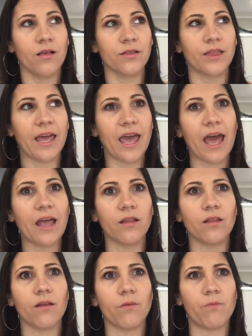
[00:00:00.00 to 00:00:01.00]
they
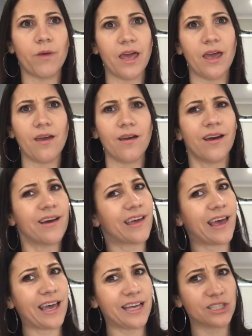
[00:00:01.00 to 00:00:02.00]
can be
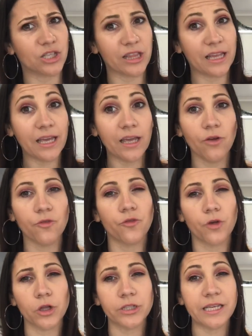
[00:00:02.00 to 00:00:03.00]
occasionally
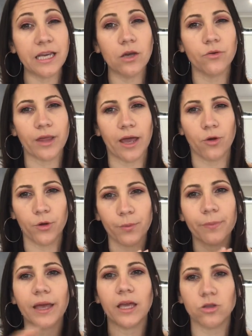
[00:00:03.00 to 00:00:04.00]
faulty, or they could
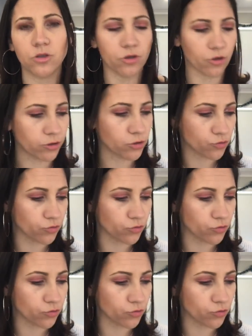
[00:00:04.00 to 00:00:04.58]
be, you know,